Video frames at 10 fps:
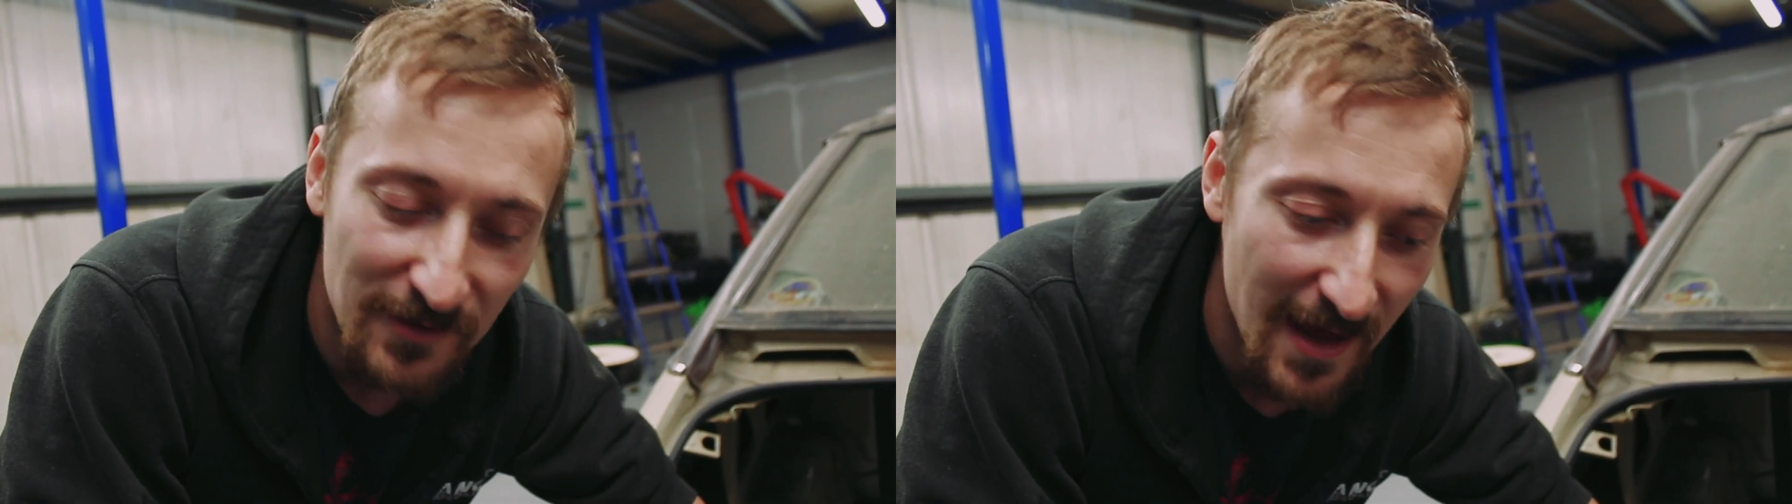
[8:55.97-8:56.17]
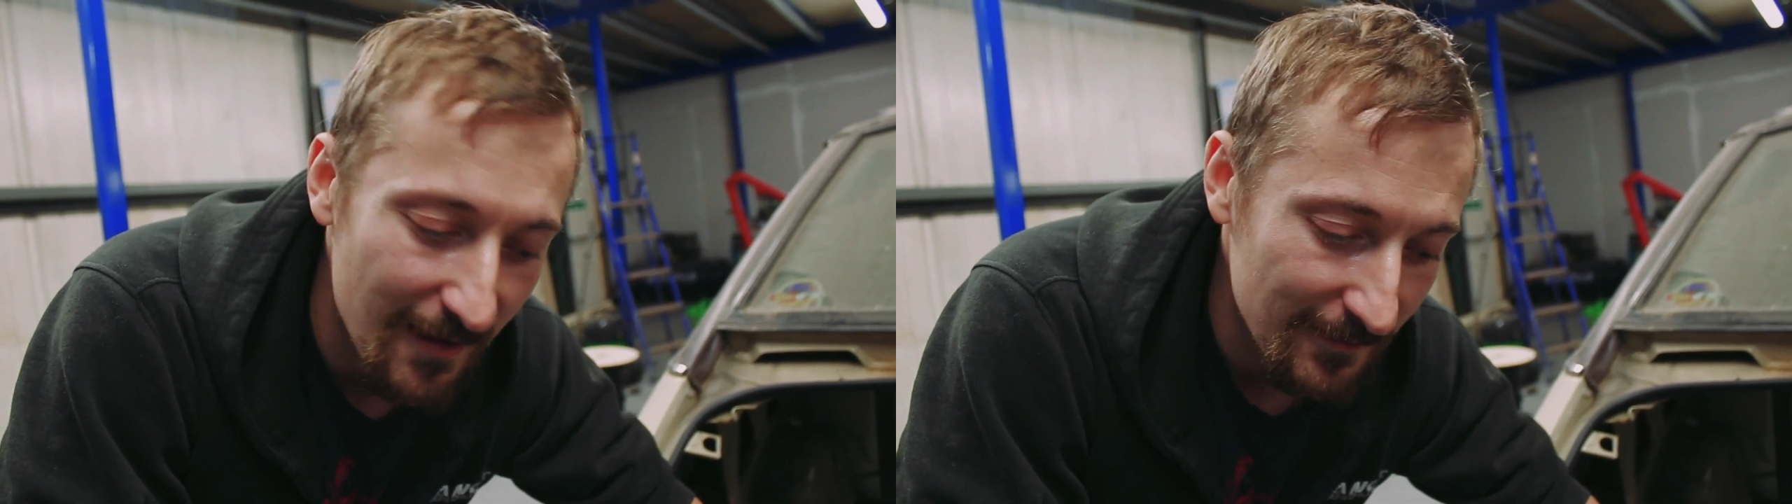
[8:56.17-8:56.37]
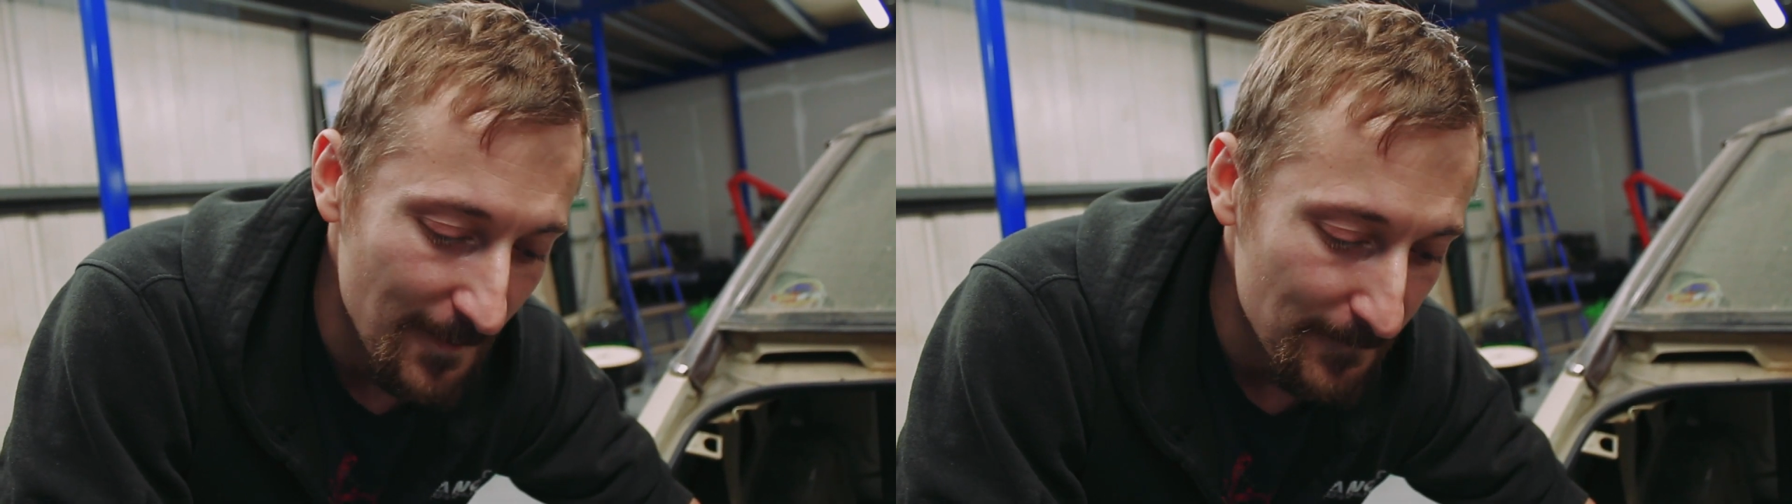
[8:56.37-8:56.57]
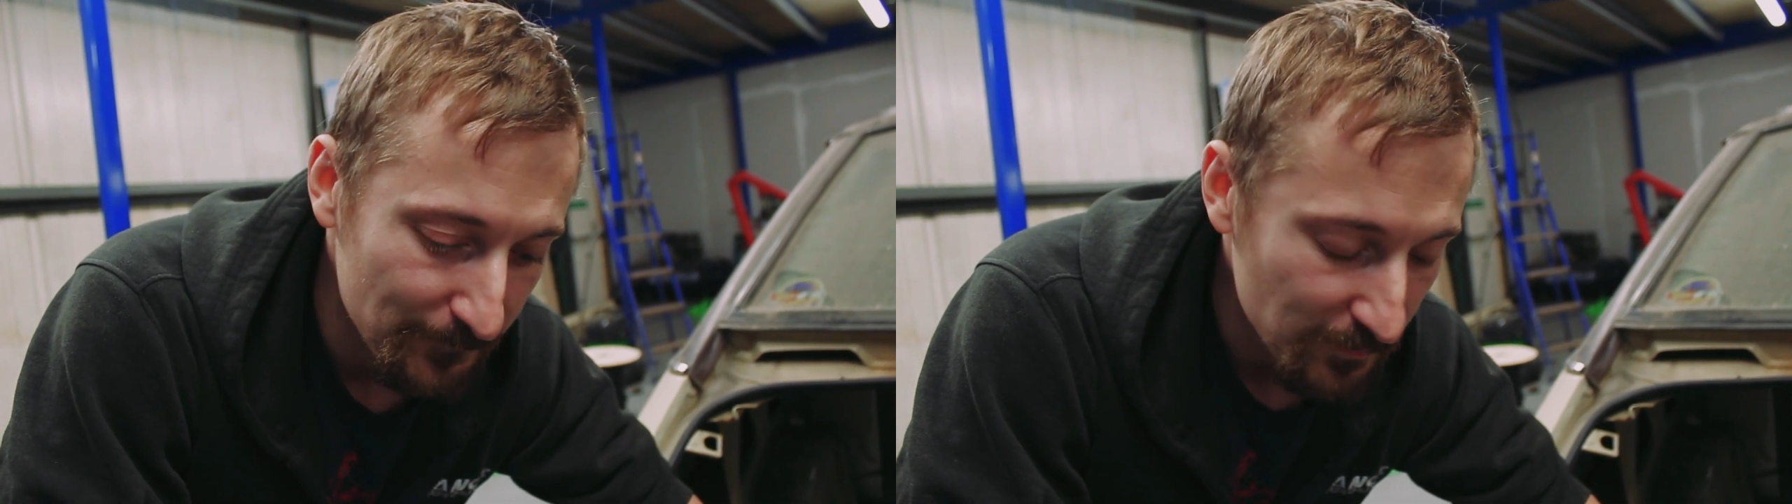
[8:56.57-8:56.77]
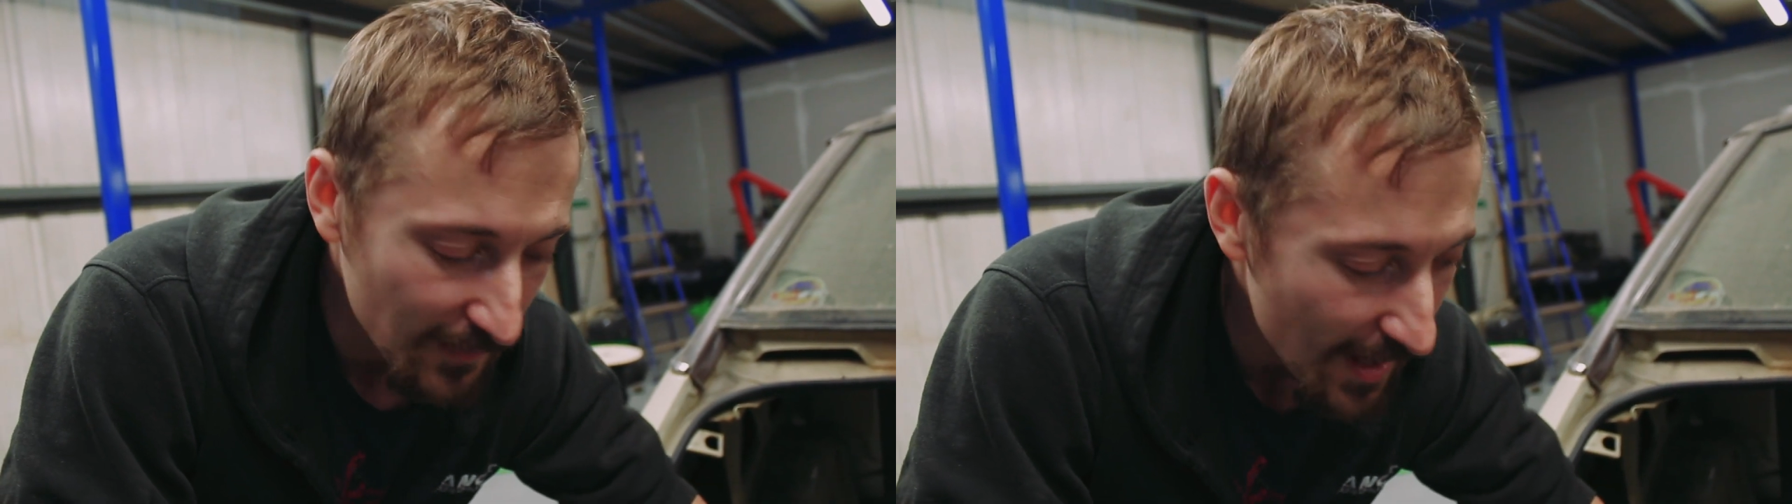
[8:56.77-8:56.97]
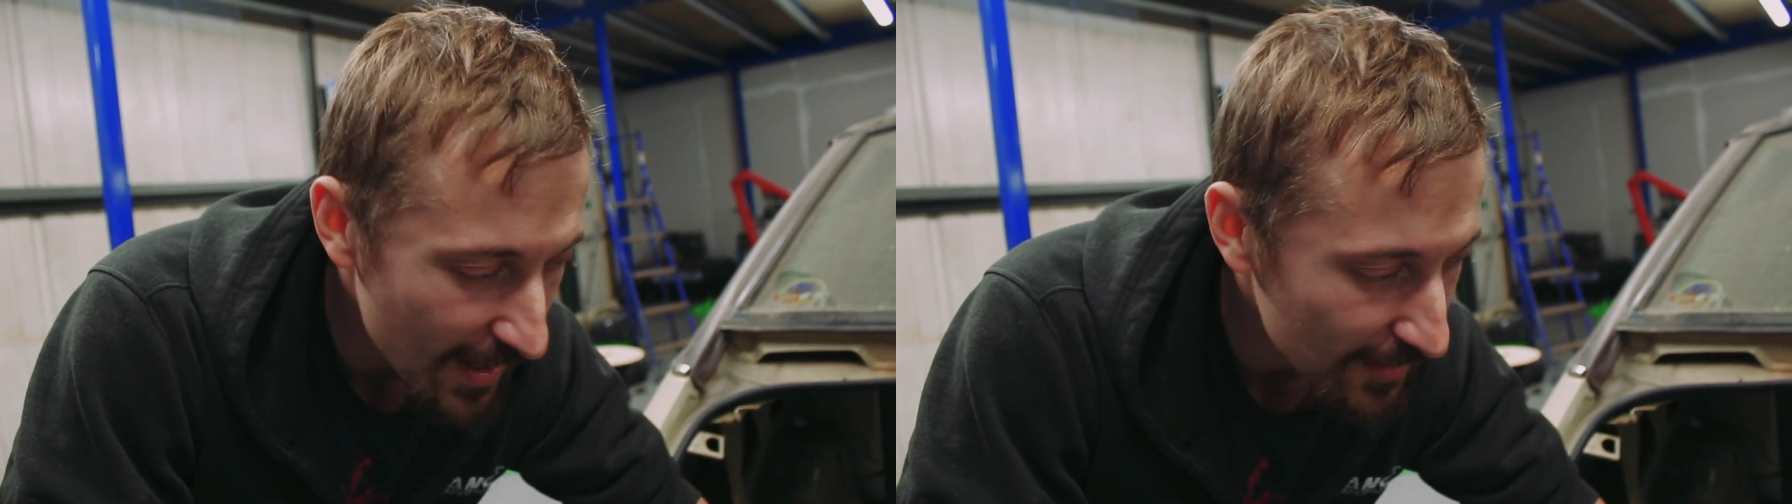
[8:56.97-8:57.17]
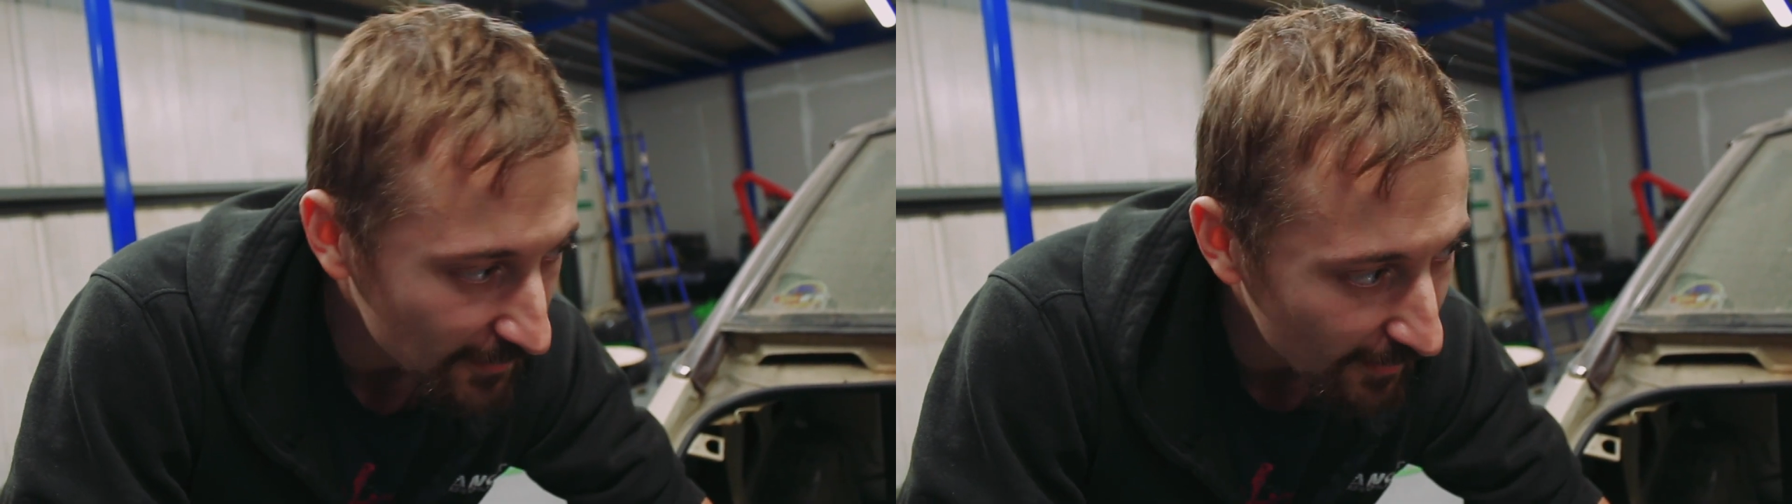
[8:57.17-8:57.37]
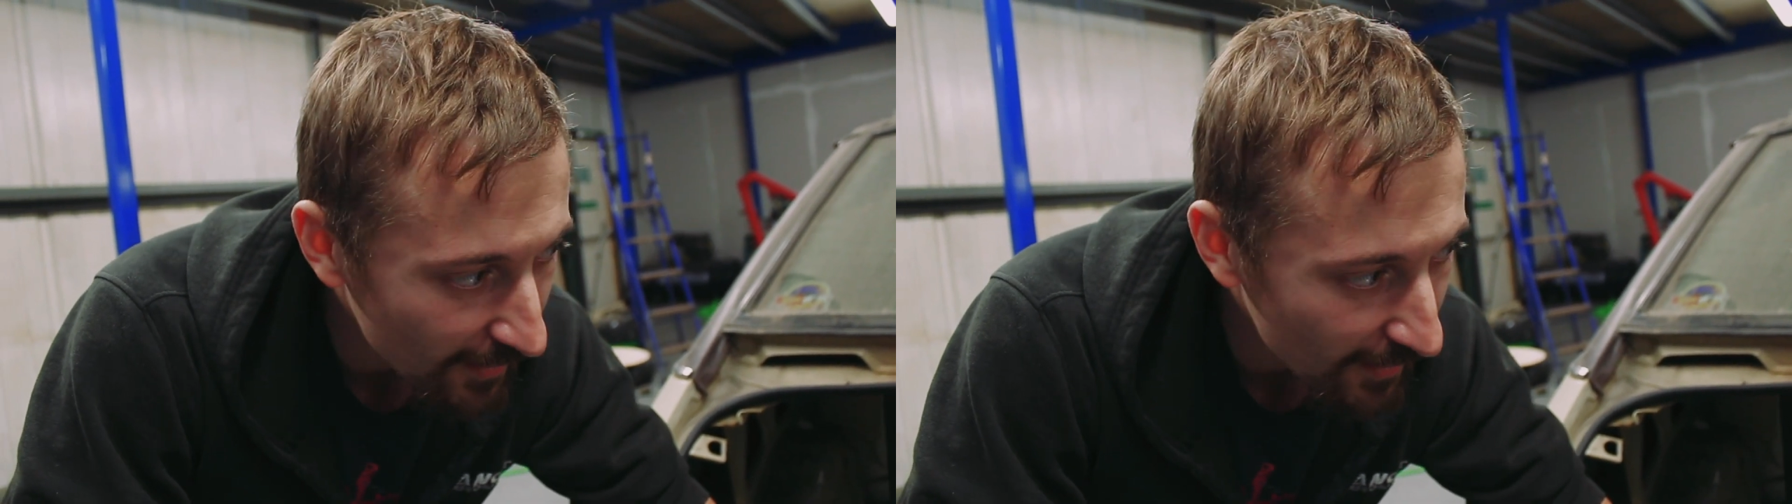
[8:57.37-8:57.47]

down. And